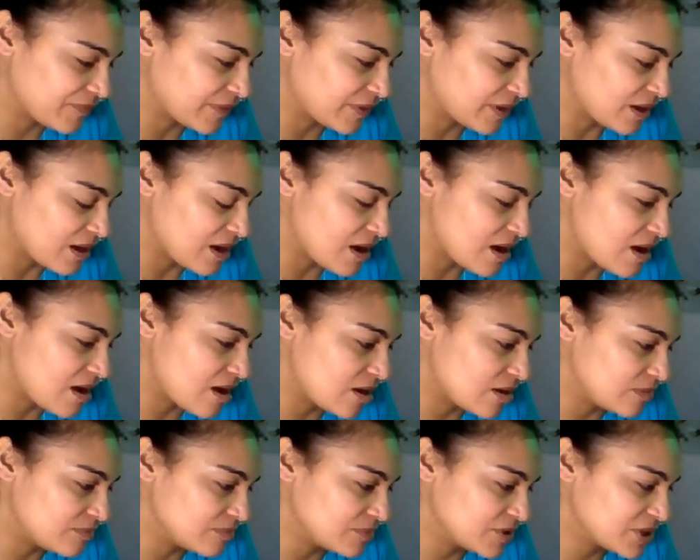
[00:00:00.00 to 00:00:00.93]

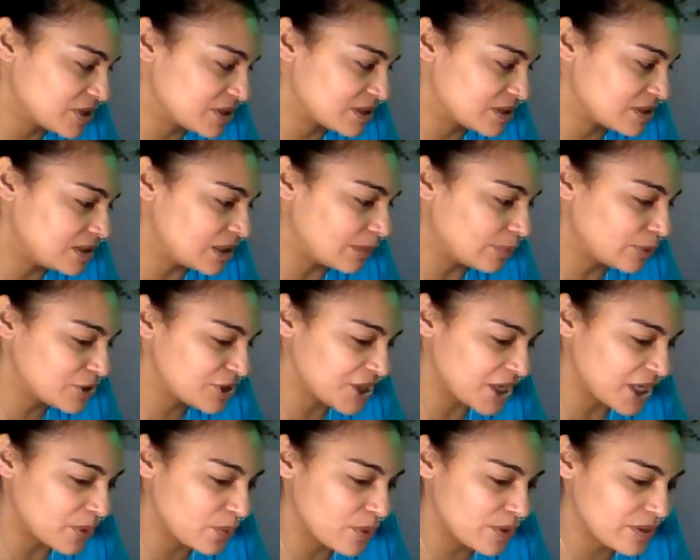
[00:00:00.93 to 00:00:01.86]
Just double
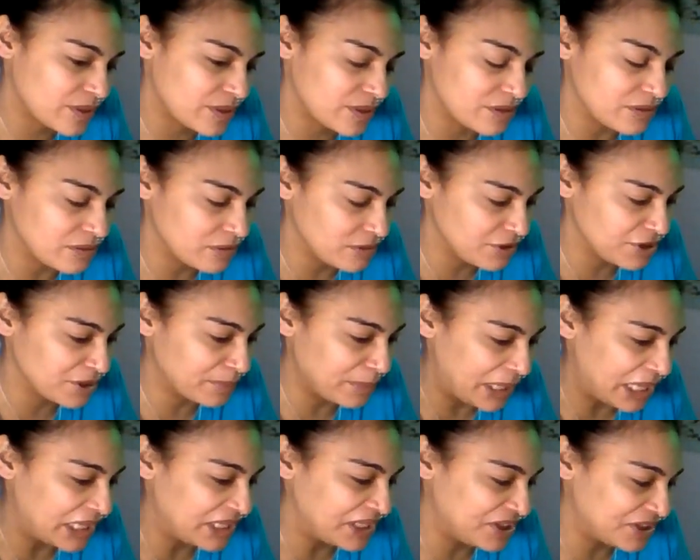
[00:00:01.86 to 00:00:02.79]
check with your
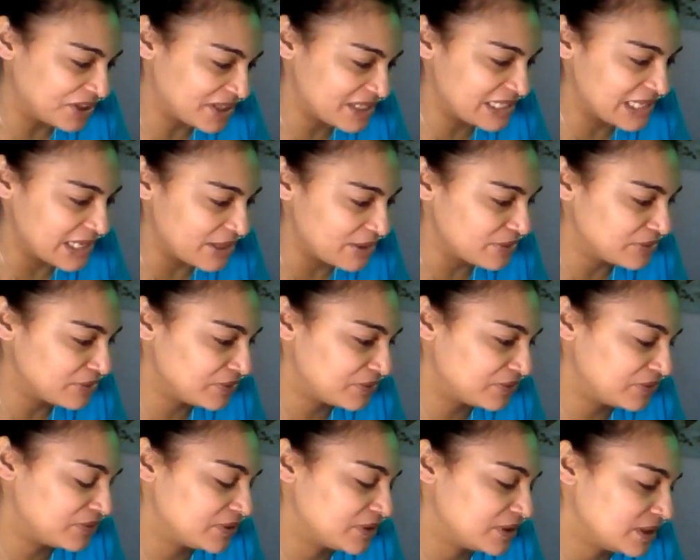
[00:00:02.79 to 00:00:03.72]
body,
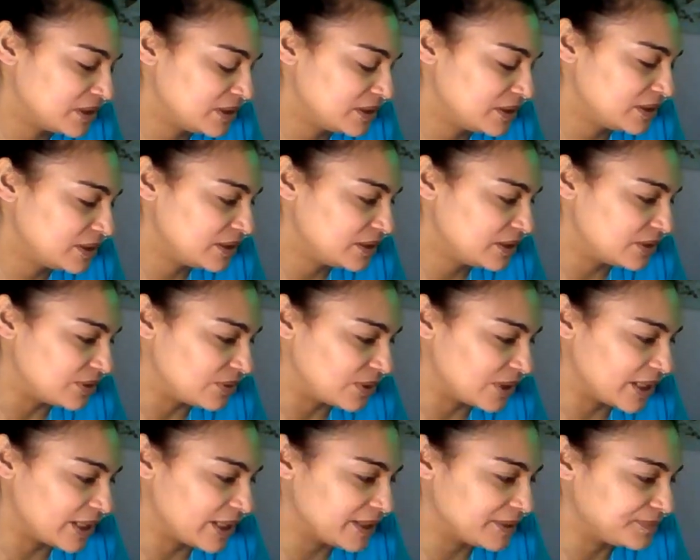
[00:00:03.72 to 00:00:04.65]
yourself.
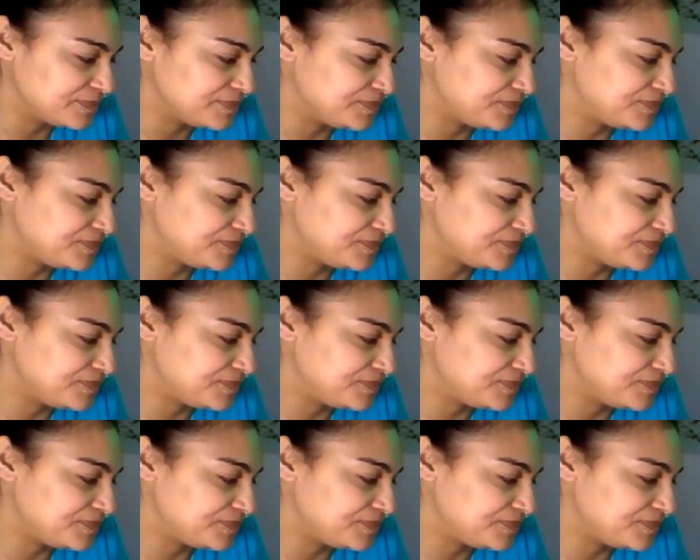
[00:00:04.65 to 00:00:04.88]
Right?